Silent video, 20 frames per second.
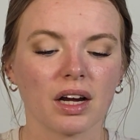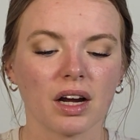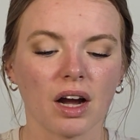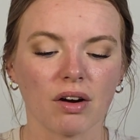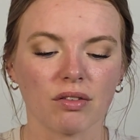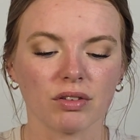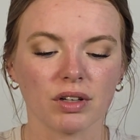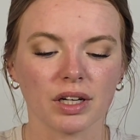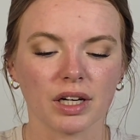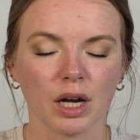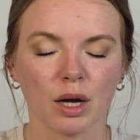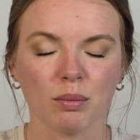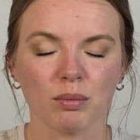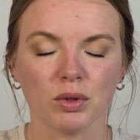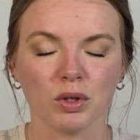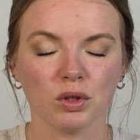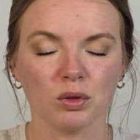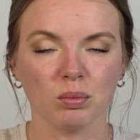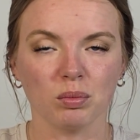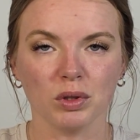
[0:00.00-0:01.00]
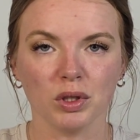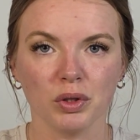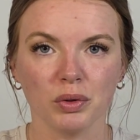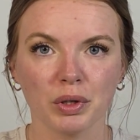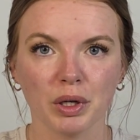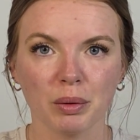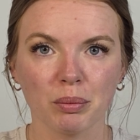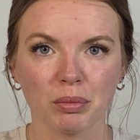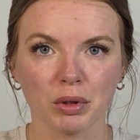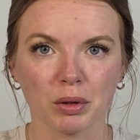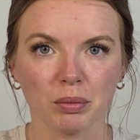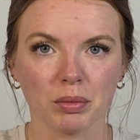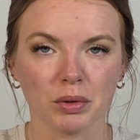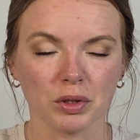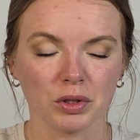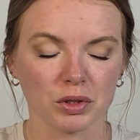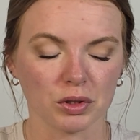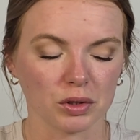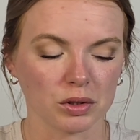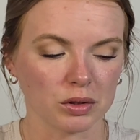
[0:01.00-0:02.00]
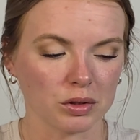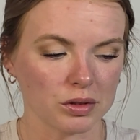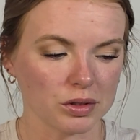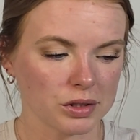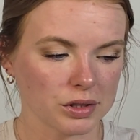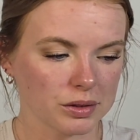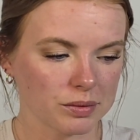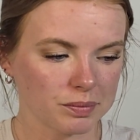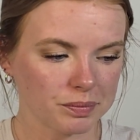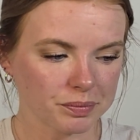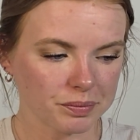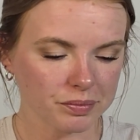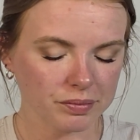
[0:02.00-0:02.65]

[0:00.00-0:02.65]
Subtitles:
covering up those blue and purple circles.